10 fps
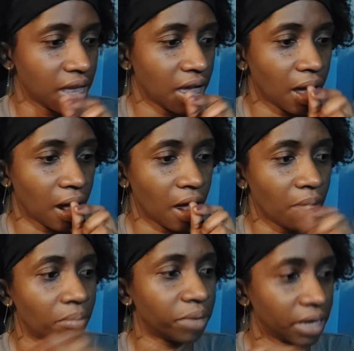
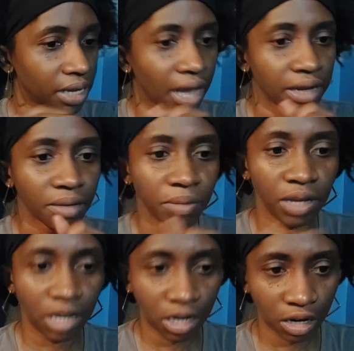But I am
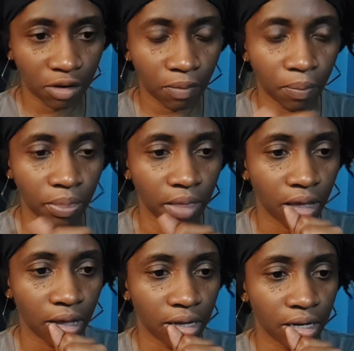here
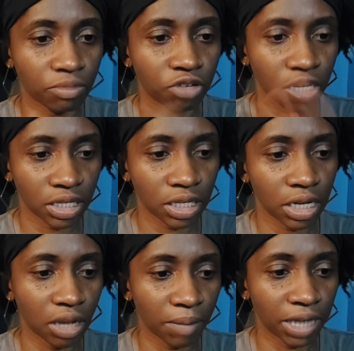and I'm just
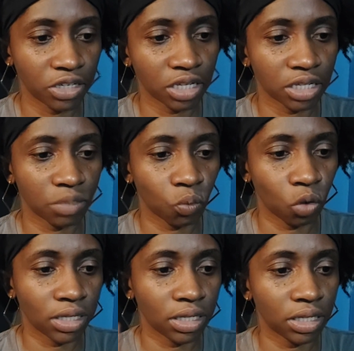setting up. I just
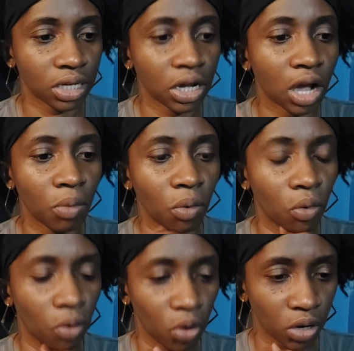wanted to come
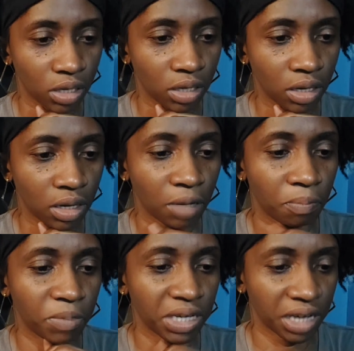on
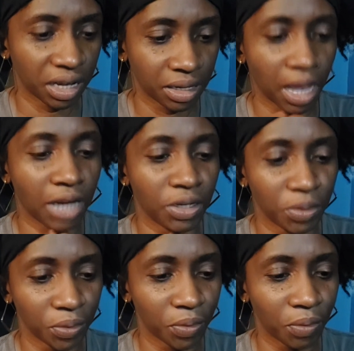because I
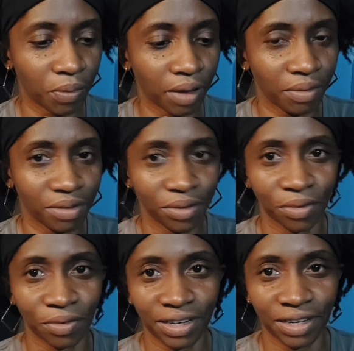know I was
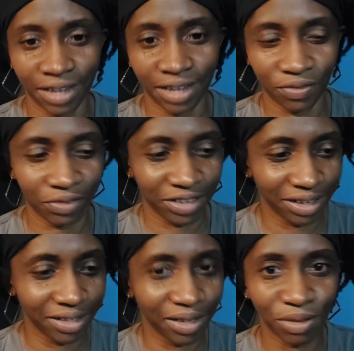already late for
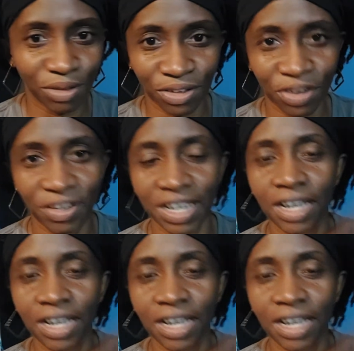this. I'm so sorry.